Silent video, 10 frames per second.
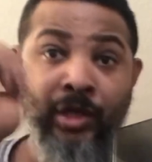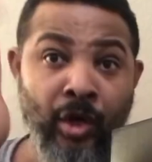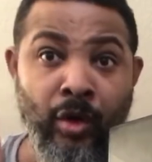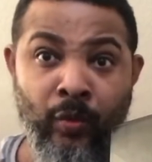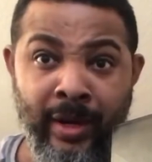
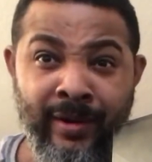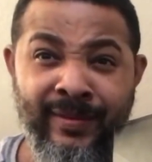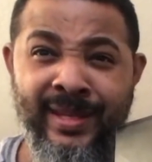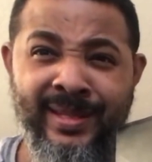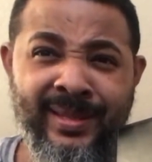You're aware
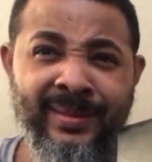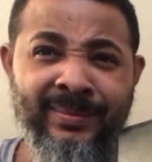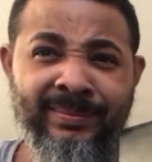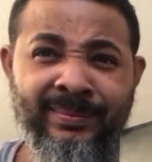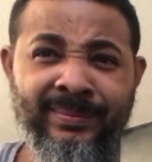of this?
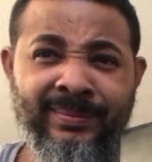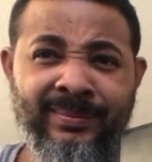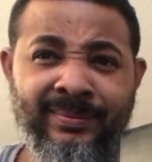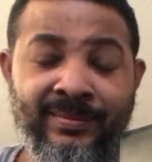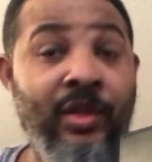
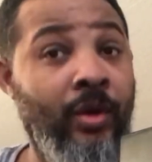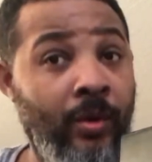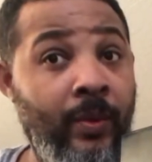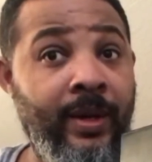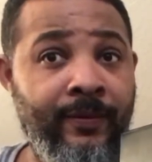You're
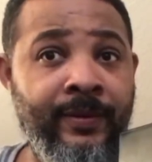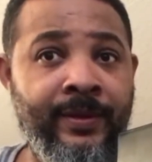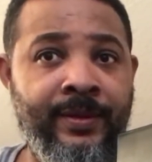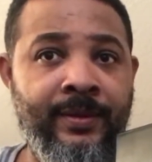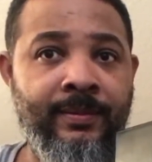aware of
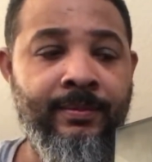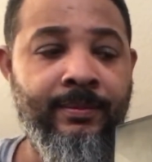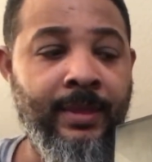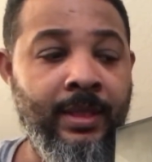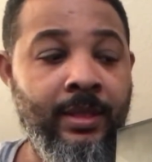this.
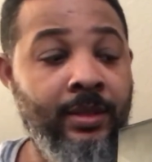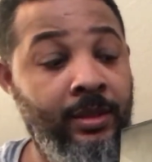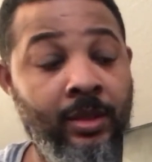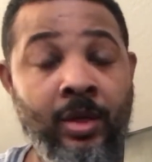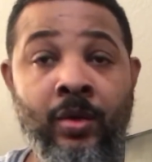
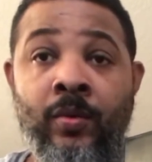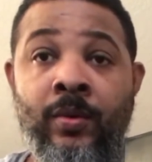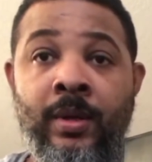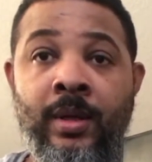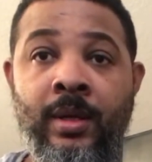
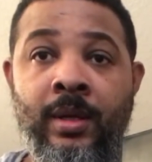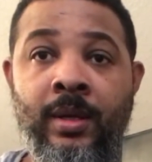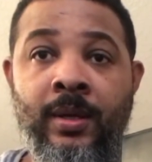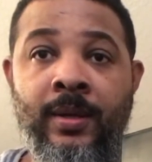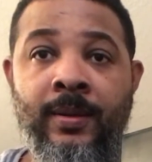So
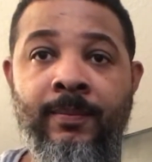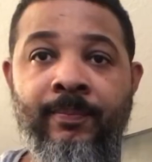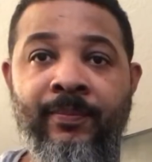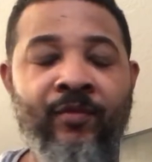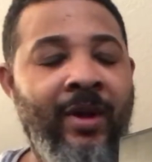
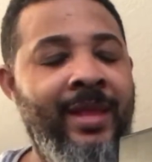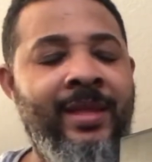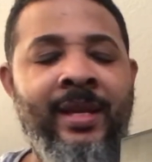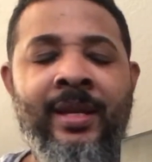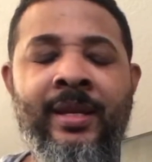right
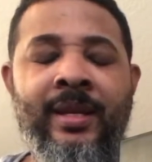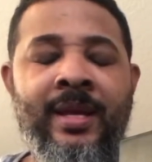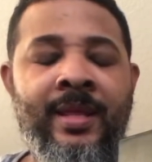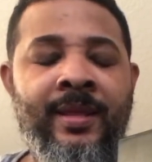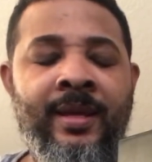then
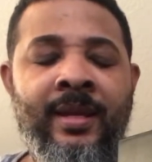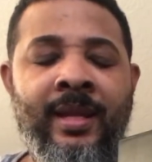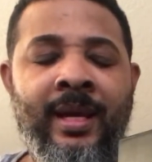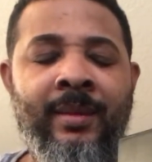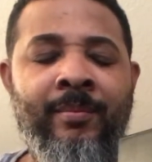and then,
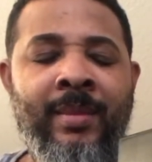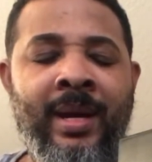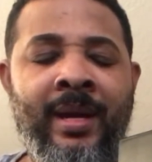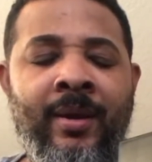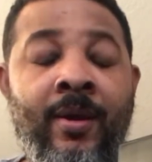like,
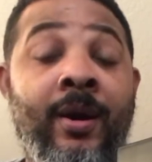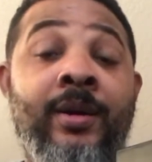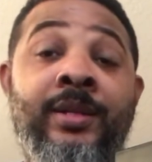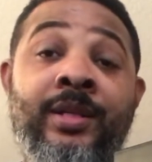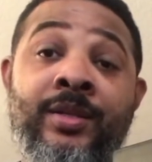my
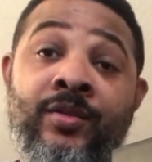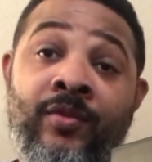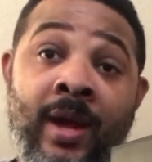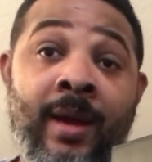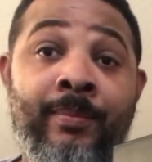heart just
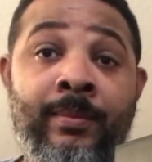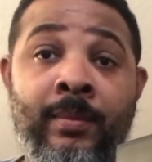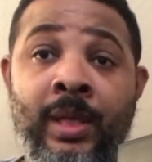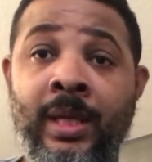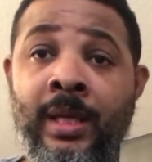
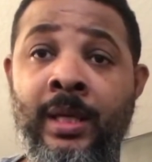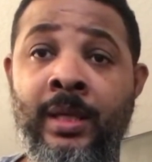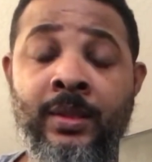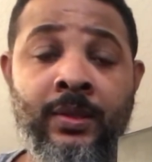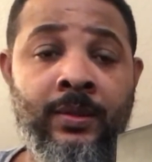dropped,
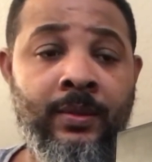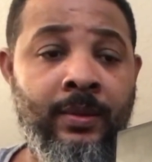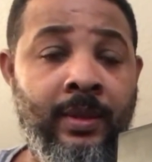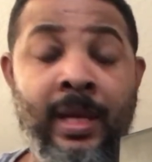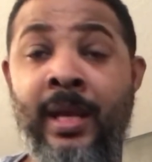because
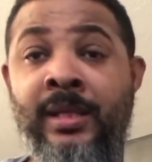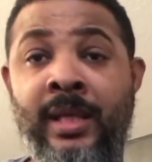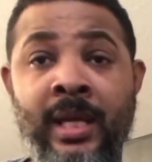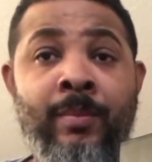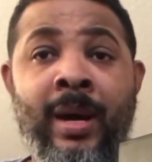as
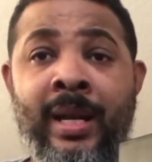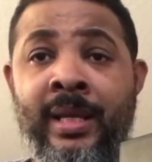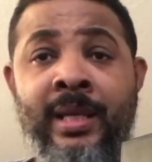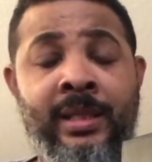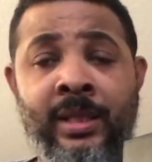
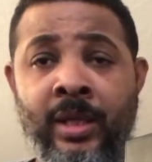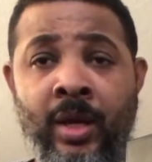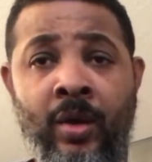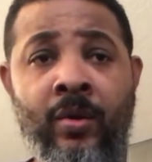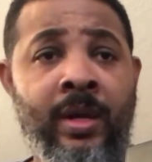anybody doesn't
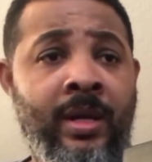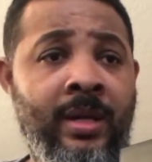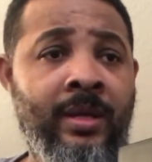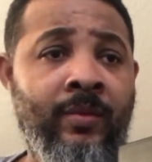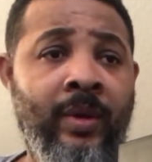know,
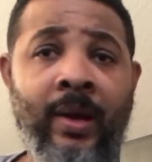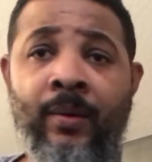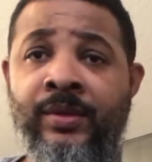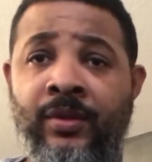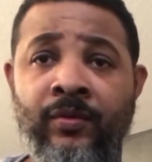when I
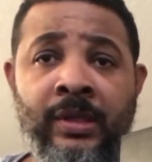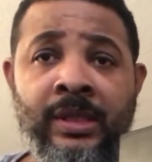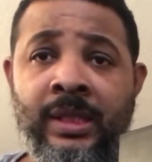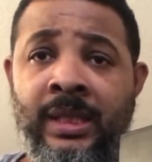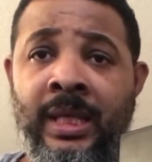was a
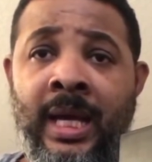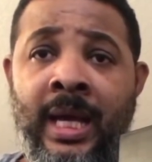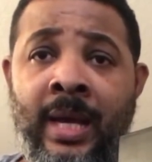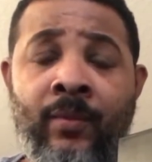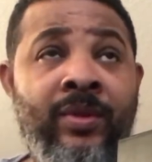360
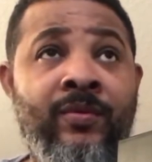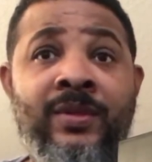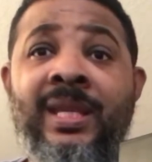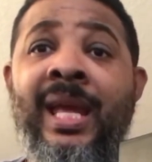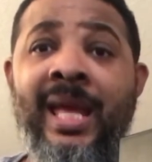guy, I went through
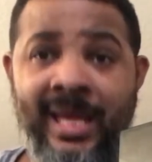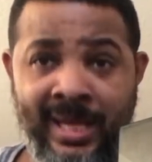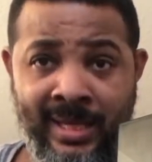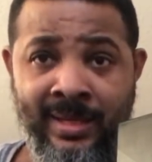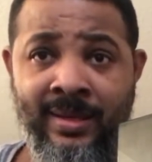
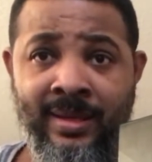10